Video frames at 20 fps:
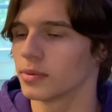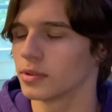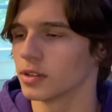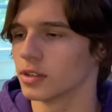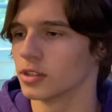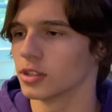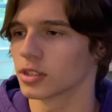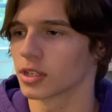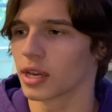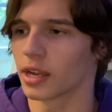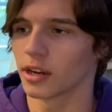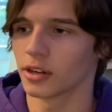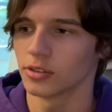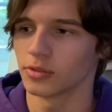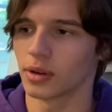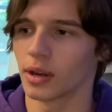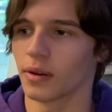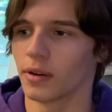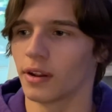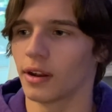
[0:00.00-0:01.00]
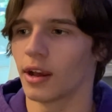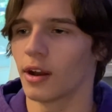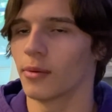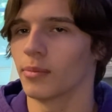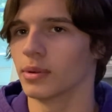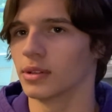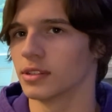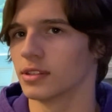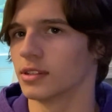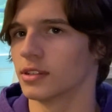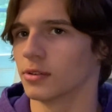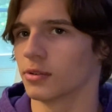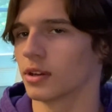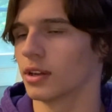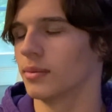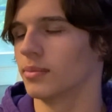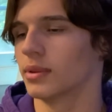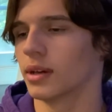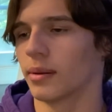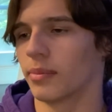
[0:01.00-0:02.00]
to just kind of drown it out but still
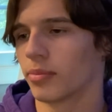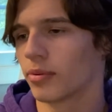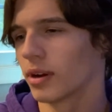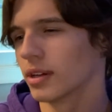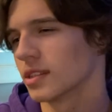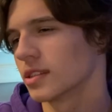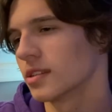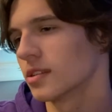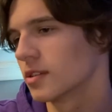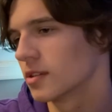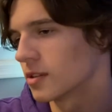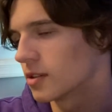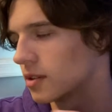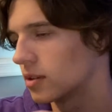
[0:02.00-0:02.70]
keep that presence.